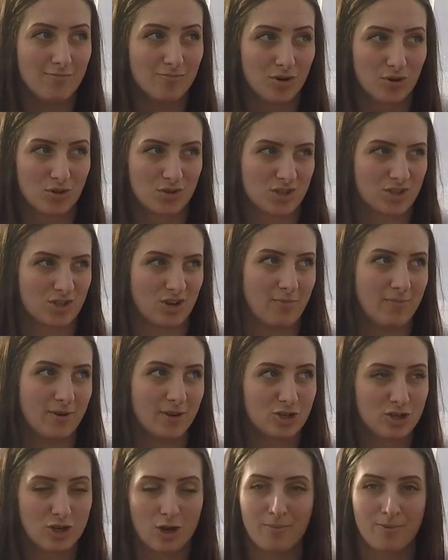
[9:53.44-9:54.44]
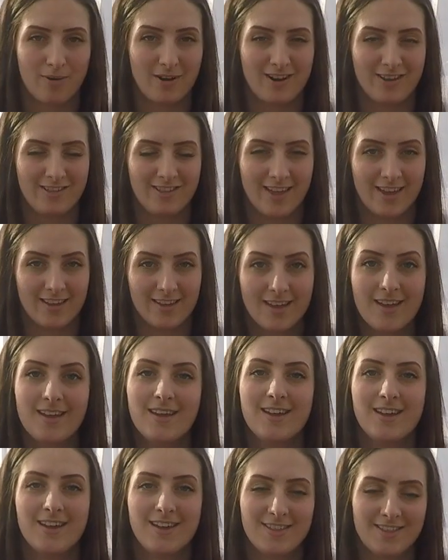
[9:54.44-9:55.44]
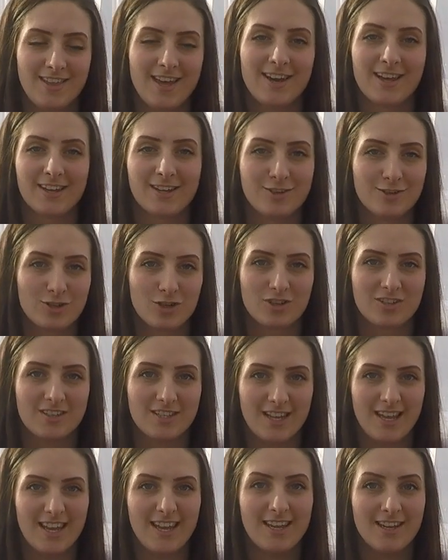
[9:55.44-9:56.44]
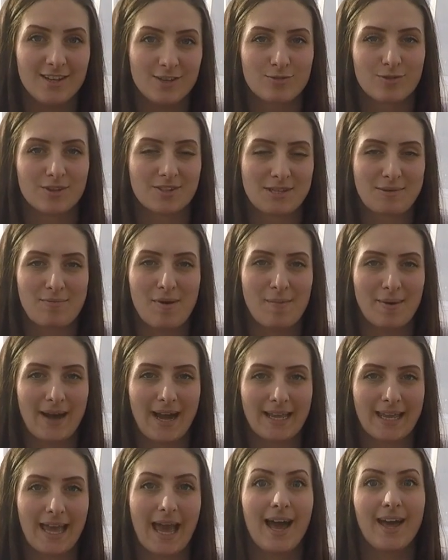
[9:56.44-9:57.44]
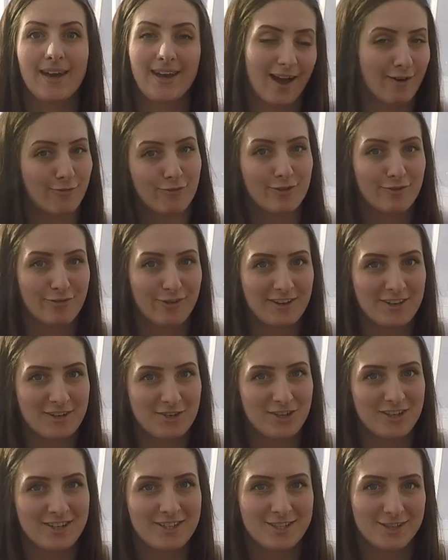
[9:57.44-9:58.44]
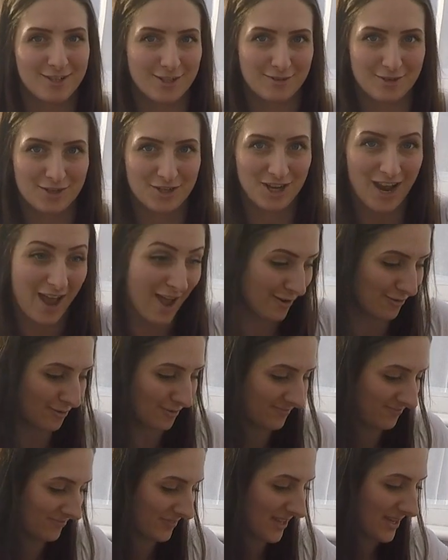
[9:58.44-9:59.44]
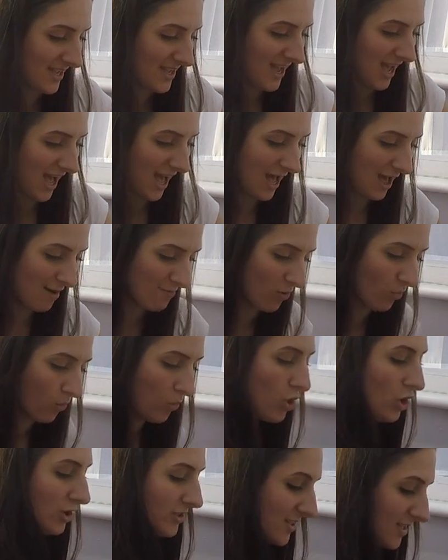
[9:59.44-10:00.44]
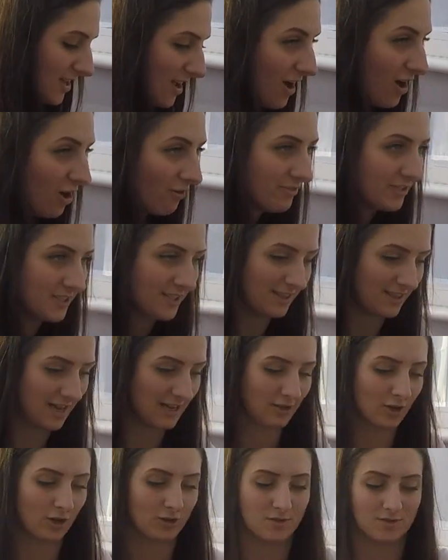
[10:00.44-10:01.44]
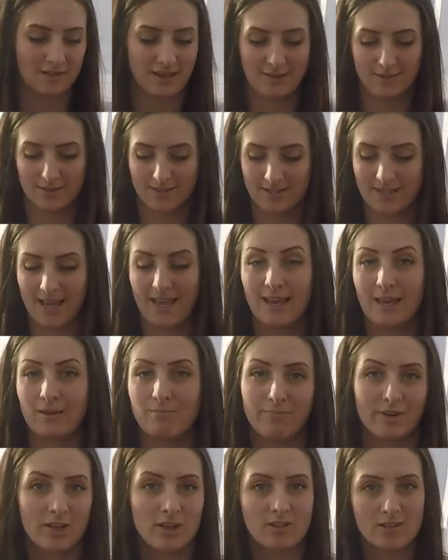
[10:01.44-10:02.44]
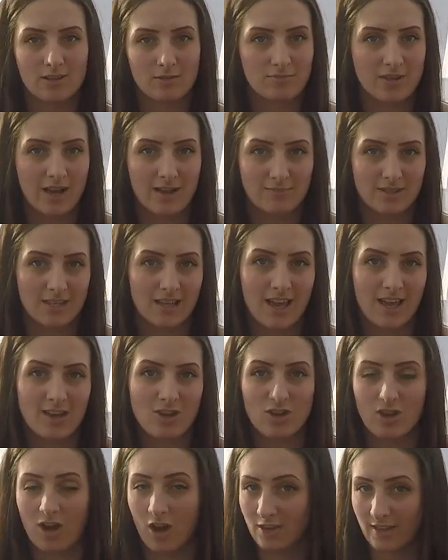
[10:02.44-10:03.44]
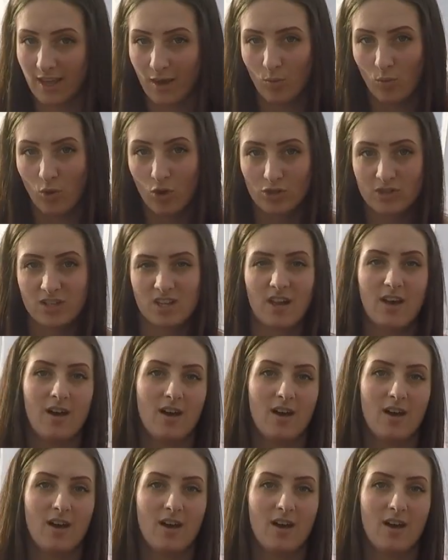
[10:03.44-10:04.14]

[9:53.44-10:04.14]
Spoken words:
or stop at a shop or anything, then I can just eat what's in my bag and have enough energy to do a show. Water, obviously that goes without saying, but sometimes again you can't get water,